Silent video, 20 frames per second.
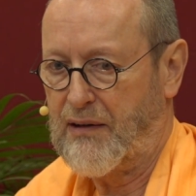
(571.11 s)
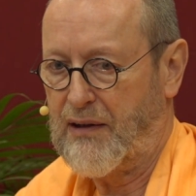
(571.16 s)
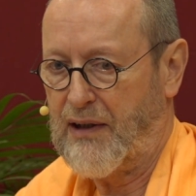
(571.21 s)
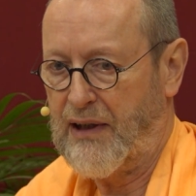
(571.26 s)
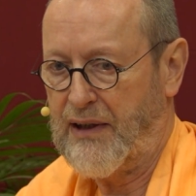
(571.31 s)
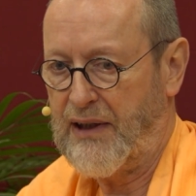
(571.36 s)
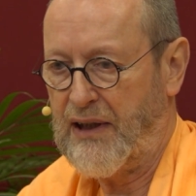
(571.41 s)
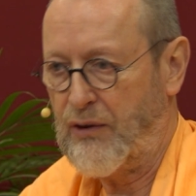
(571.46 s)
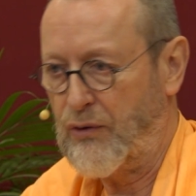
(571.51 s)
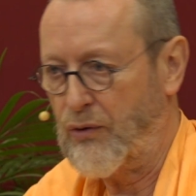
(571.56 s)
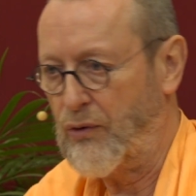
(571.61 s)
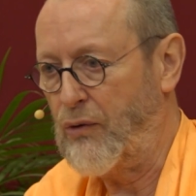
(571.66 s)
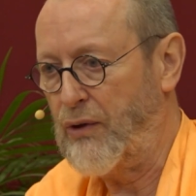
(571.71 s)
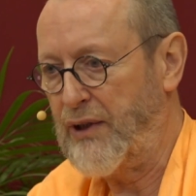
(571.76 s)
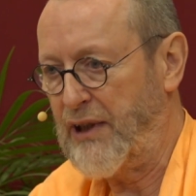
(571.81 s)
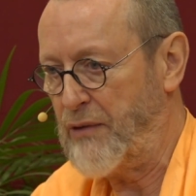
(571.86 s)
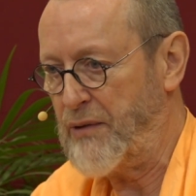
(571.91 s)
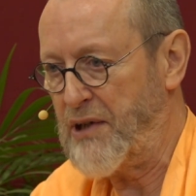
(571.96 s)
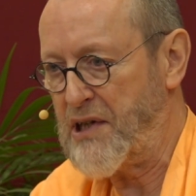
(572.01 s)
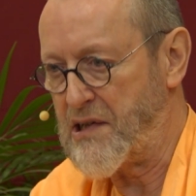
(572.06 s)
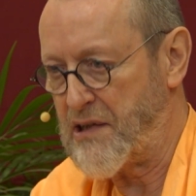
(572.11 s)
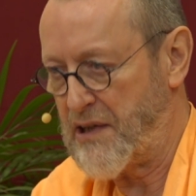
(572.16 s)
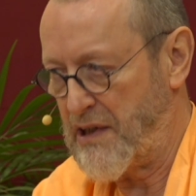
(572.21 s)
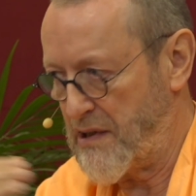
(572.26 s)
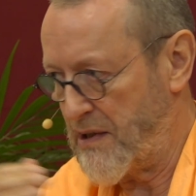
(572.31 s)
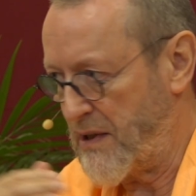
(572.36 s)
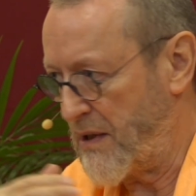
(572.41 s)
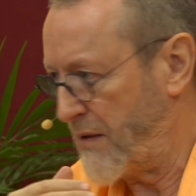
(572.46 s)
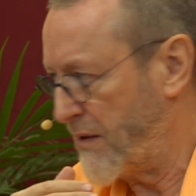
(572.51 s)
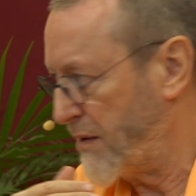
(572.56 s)
And then all there is
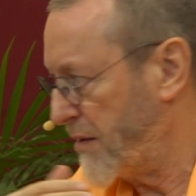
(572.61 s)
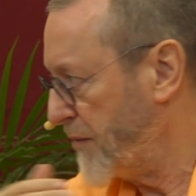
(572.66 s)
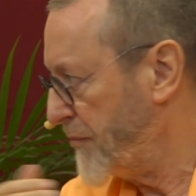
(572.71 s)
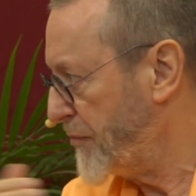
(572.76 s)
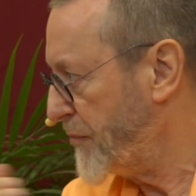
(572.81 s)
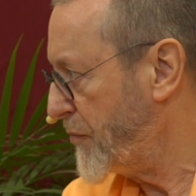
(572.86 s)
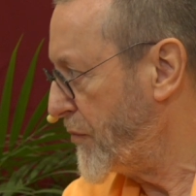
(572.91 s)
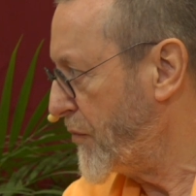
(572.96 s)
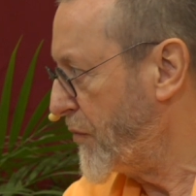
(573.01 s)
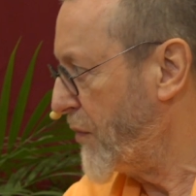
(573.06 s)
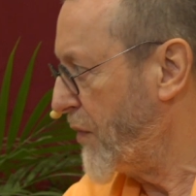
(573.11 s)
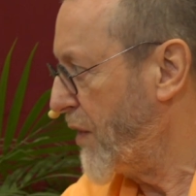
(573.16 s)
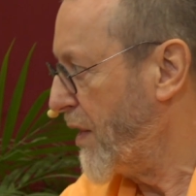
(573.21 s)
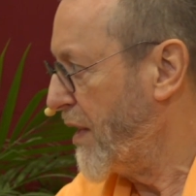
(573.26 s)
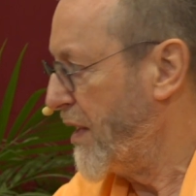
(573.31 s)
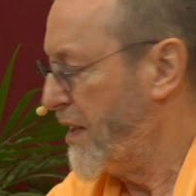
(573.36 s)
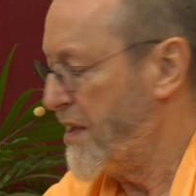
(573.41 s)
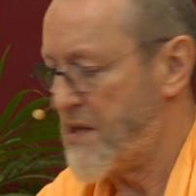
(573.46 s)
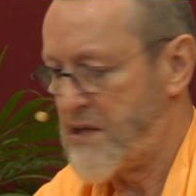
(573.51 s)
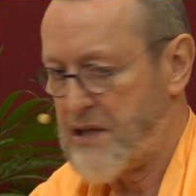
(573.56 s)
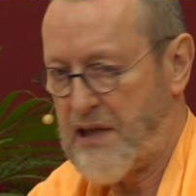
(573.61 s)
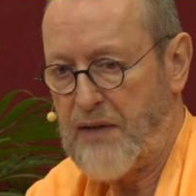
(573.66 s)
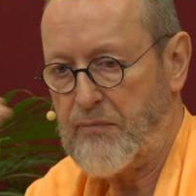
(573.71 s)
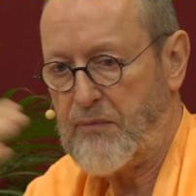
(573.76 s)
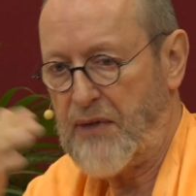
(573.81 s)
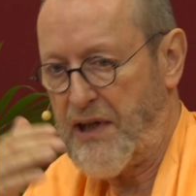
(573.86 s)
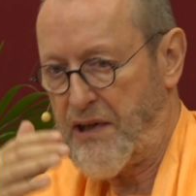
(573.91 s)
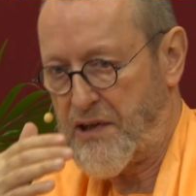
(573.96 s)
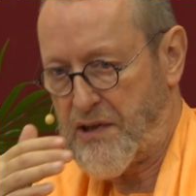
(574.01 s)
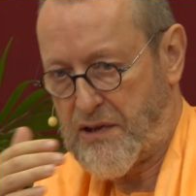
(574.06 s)
that
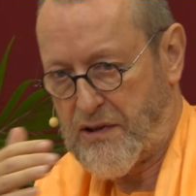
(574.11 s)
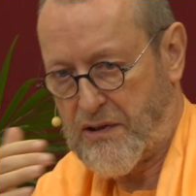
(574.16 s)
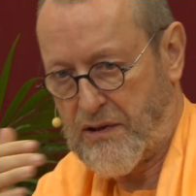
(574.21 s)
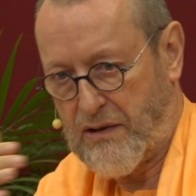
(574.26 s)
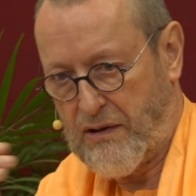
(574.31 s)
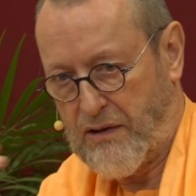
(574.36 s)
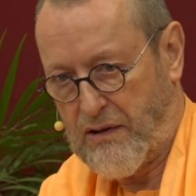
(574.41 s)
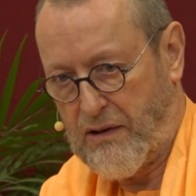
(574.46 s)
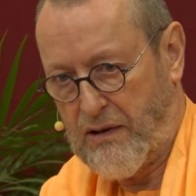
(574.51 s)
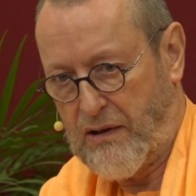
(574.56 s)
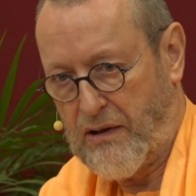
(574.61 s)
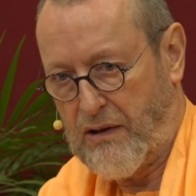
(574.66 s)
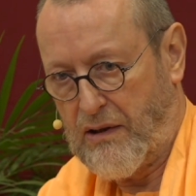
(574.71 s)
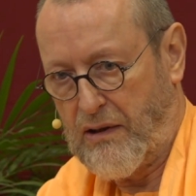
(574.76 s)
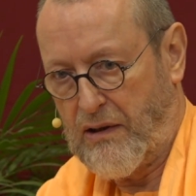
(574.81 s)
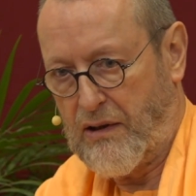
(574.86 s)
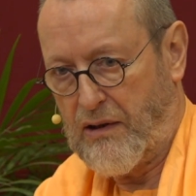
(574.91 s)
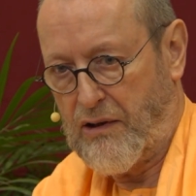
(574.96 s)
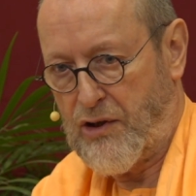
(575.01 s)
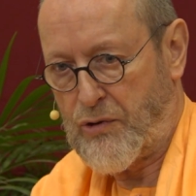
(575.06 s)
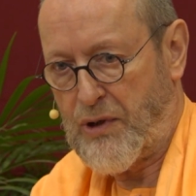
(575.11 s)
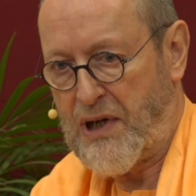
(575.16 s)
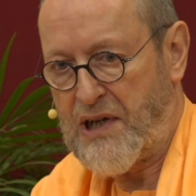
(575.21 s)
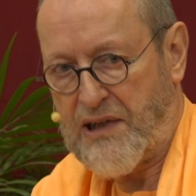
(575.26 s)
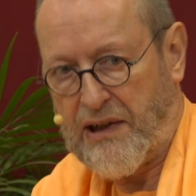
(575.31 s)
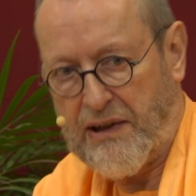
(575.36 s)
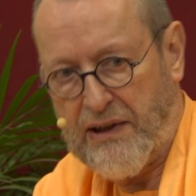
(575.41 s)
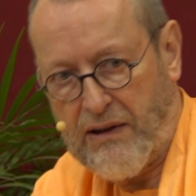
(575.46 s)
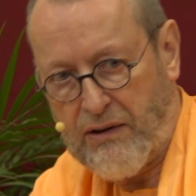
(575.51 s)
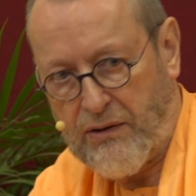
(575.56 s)
seamless,
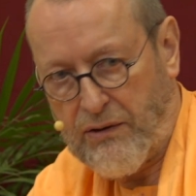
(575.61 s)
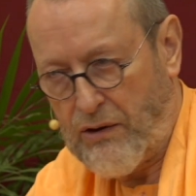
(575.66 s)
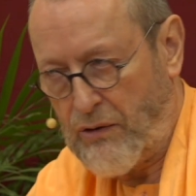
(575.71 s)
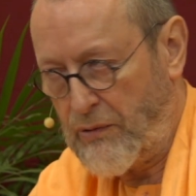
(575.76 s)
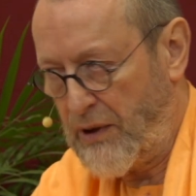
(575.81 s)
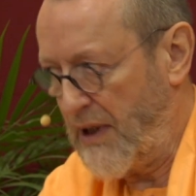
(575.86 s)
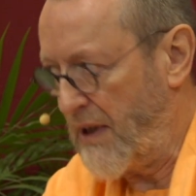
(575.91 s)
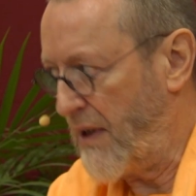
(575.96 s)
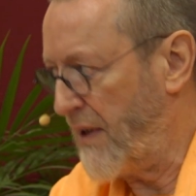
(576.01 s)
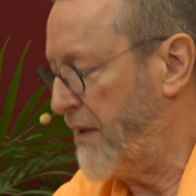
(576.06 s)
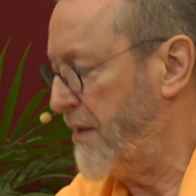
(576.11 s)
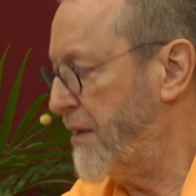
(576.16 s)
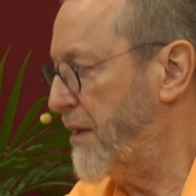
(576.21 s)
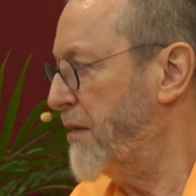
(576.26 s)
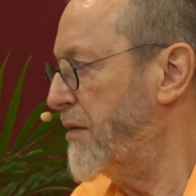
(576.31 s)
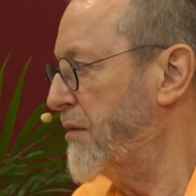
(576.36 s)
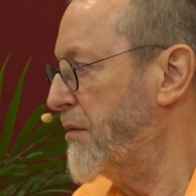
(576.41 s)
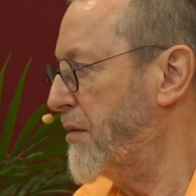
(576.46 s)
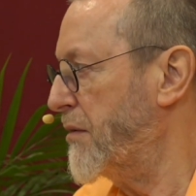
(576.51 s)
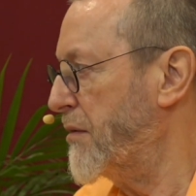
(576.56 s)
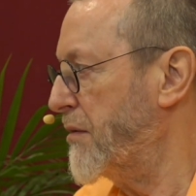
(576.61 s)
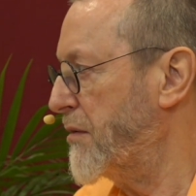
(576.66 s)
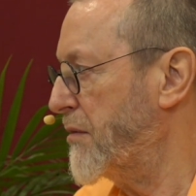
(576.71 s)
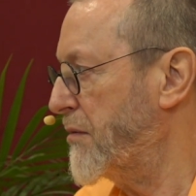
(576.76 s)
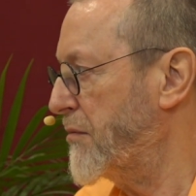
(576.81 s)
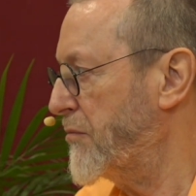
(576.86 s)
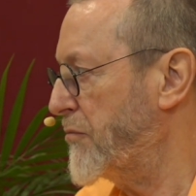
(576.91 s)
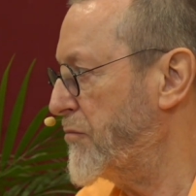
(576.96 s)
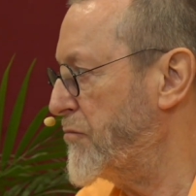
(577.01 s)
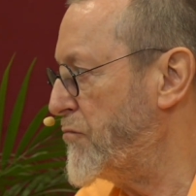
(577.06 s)
transcendental reality,
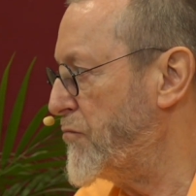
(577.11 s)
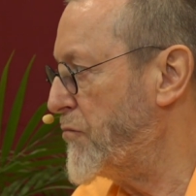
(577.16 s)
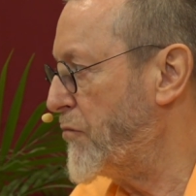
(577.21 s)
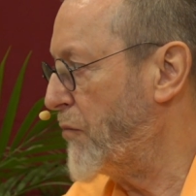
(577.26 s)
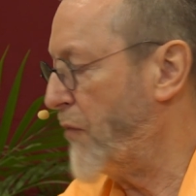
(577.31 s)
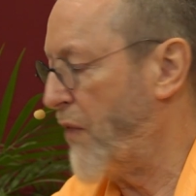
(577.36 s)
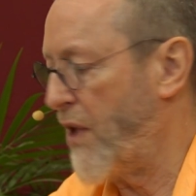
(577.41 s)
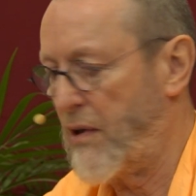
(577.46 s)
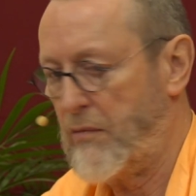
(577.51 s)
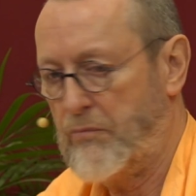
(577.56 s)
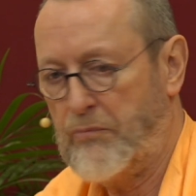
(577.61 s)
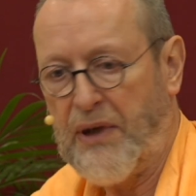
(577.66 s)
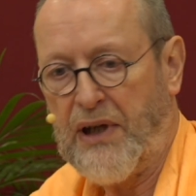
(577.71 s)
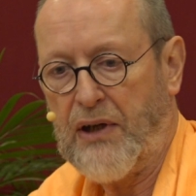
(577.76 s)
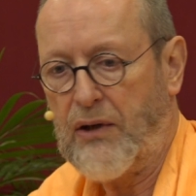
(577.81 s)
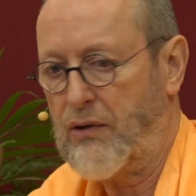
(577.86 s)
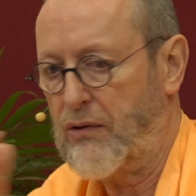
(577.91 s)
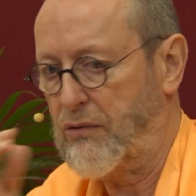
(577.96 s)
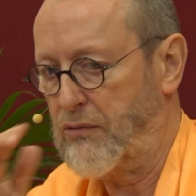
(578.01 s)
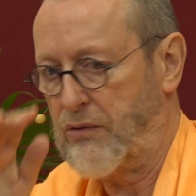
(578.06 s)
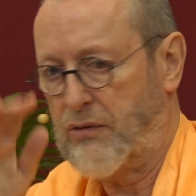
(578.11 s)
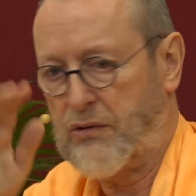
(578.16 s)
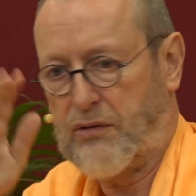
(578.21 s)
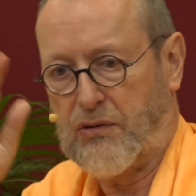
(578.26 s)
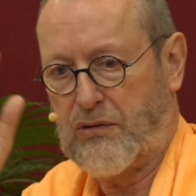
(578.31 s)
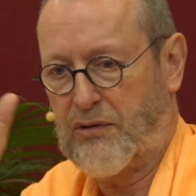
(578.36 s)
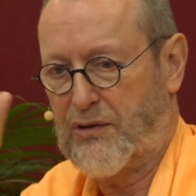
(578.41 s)
beyond